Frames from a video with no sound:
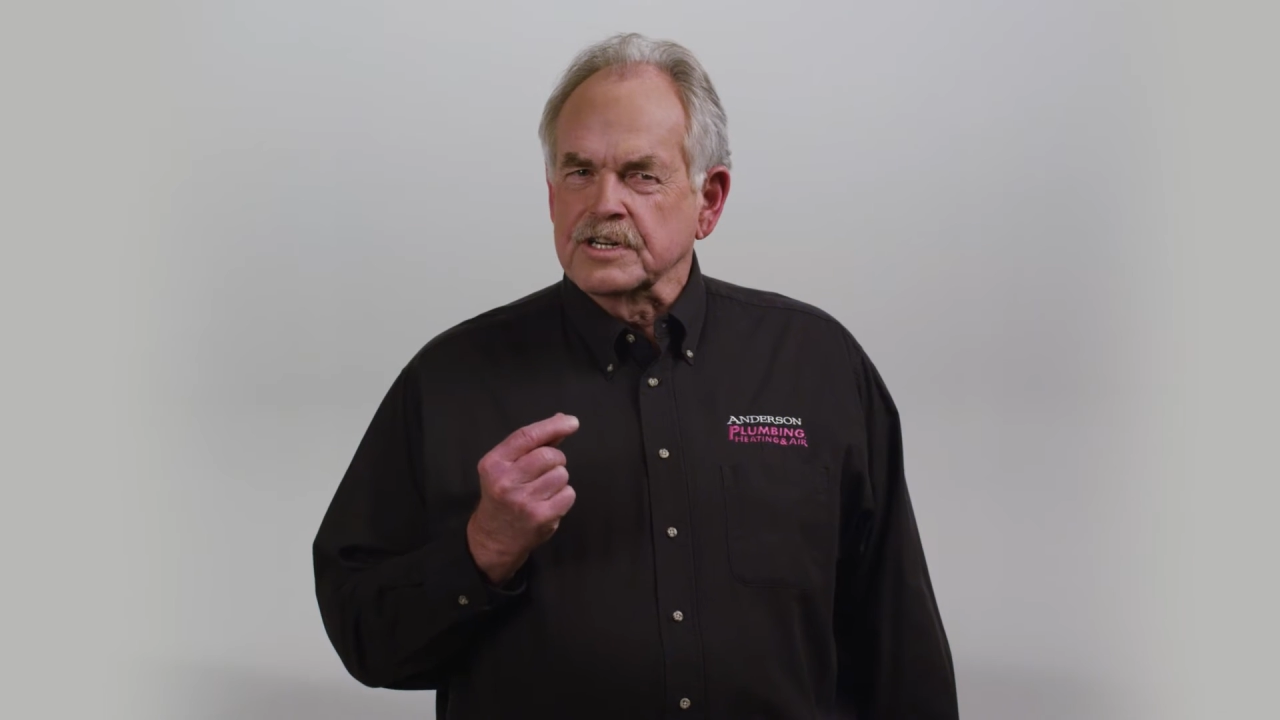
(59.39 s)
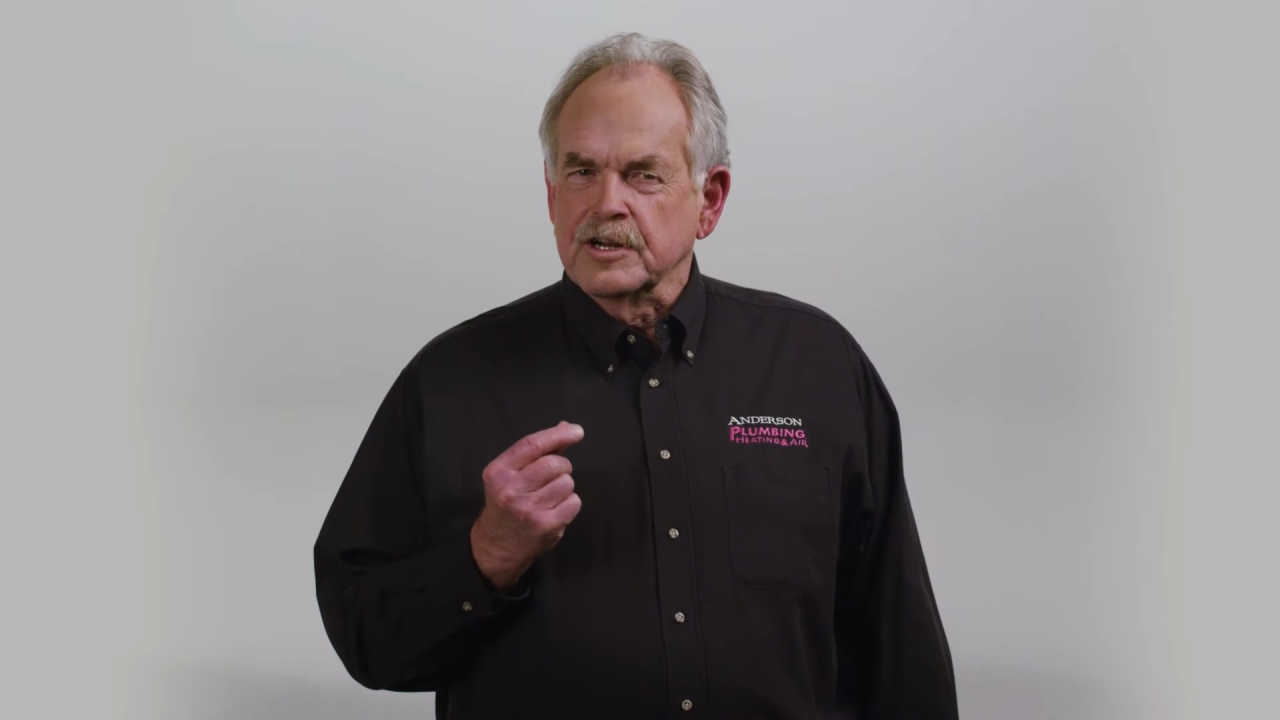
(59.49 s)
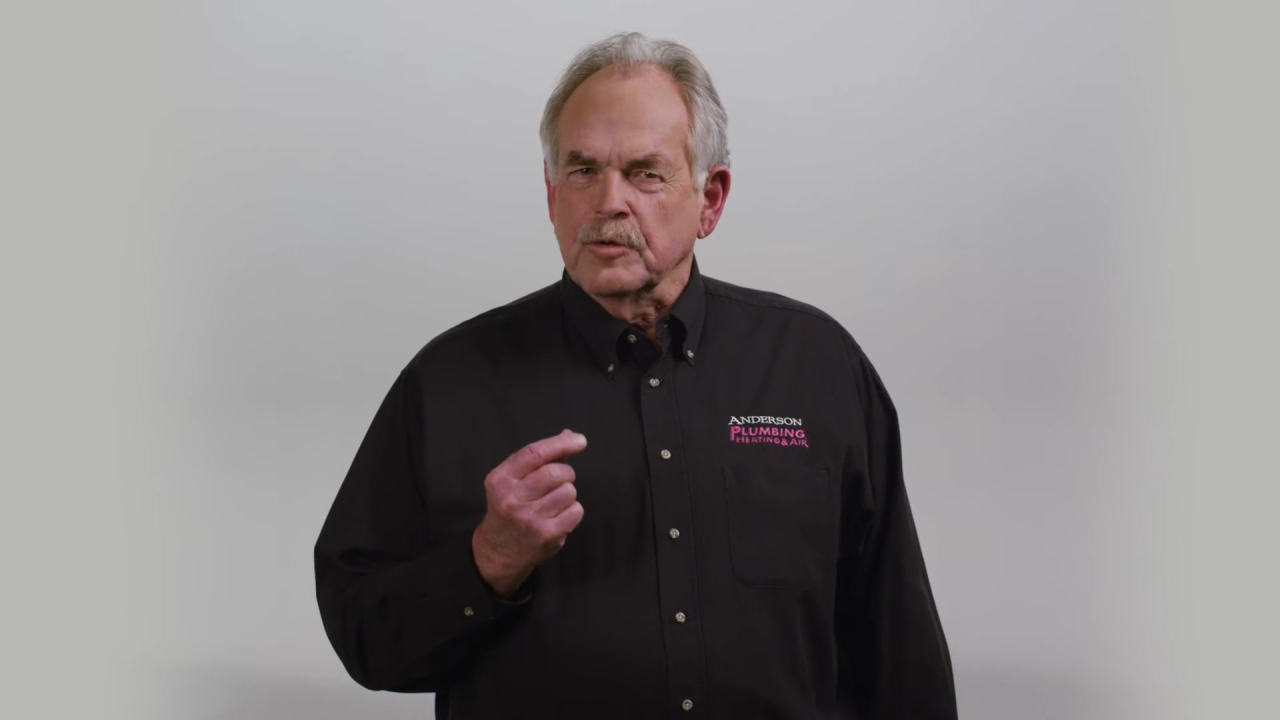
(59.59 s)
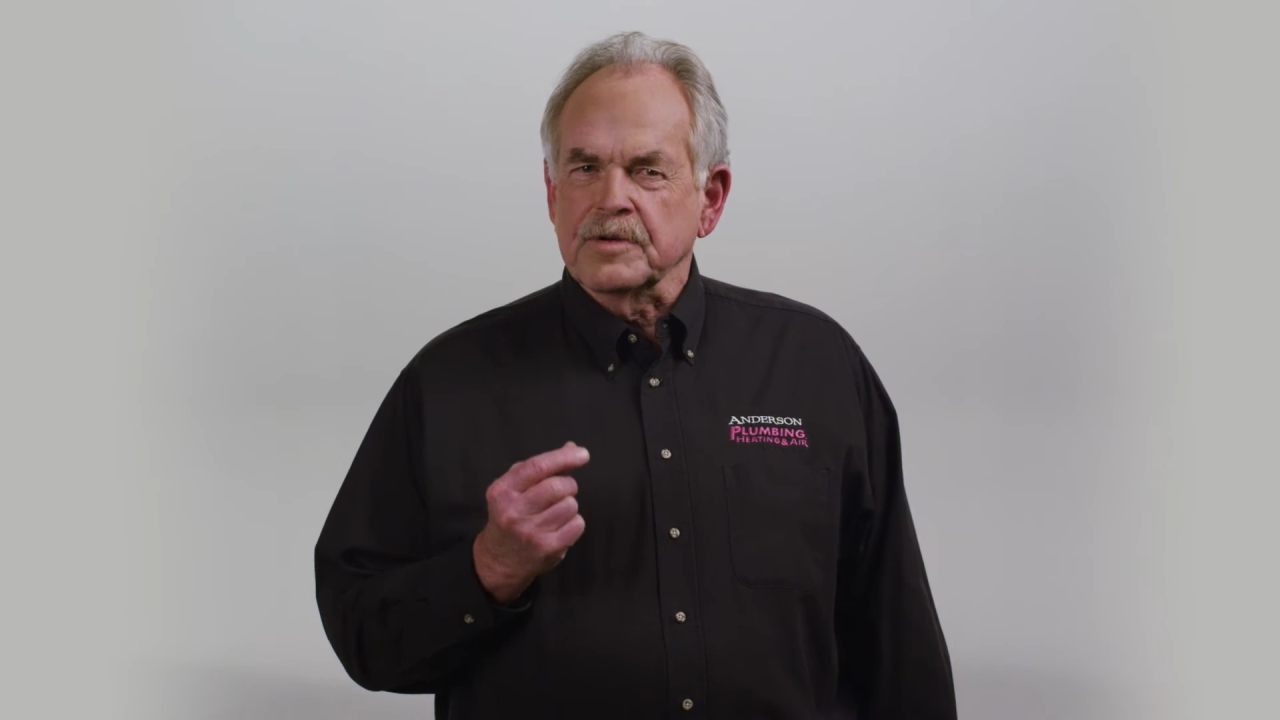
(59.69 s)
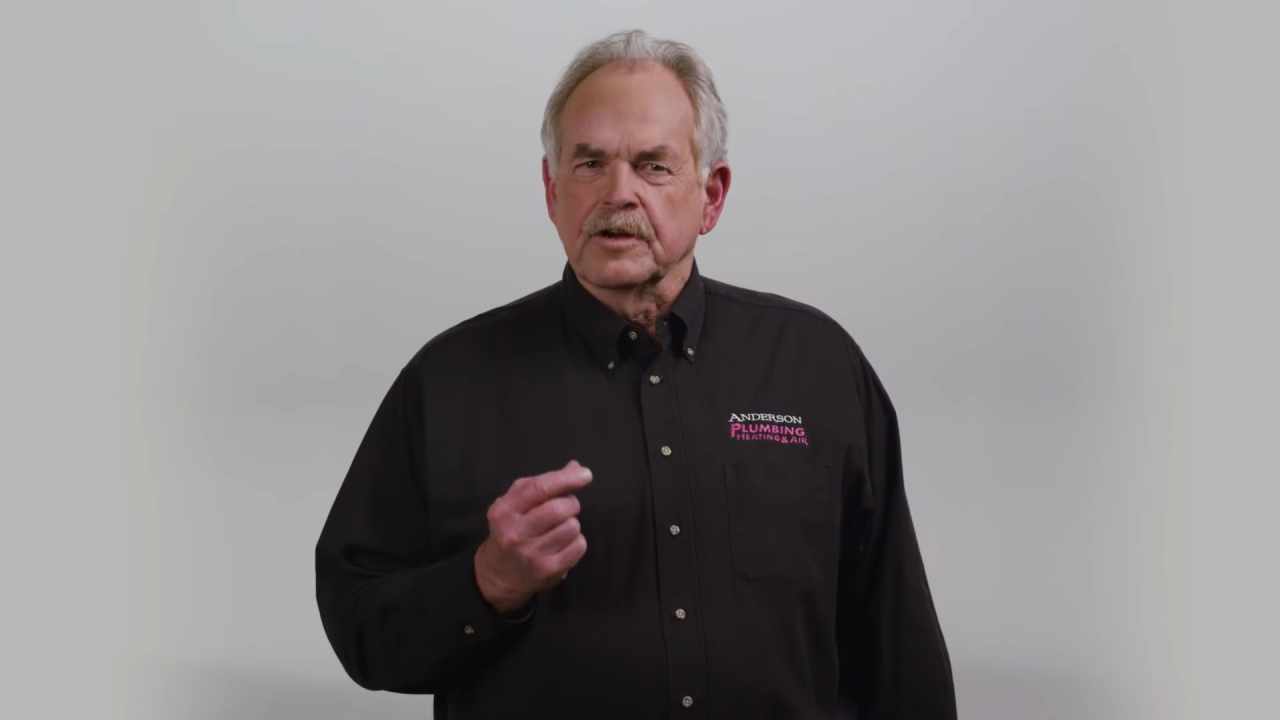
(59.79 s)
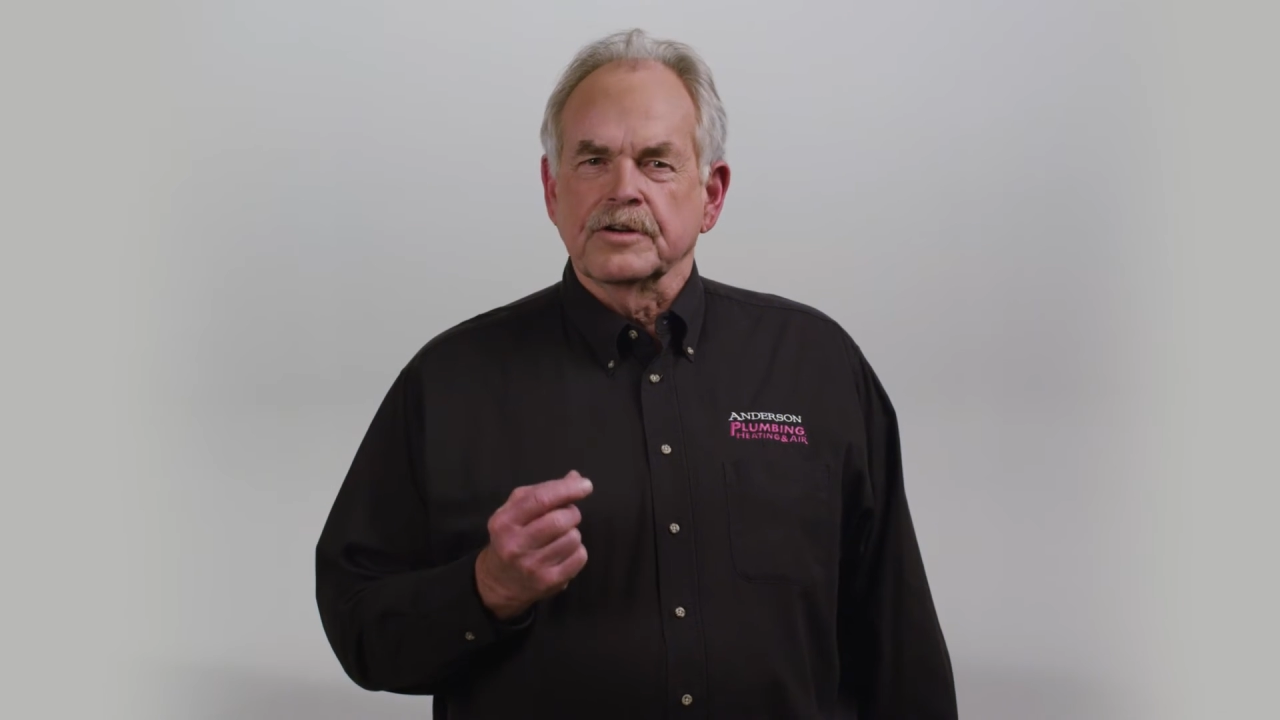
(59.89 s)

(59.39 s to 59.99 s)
in helping our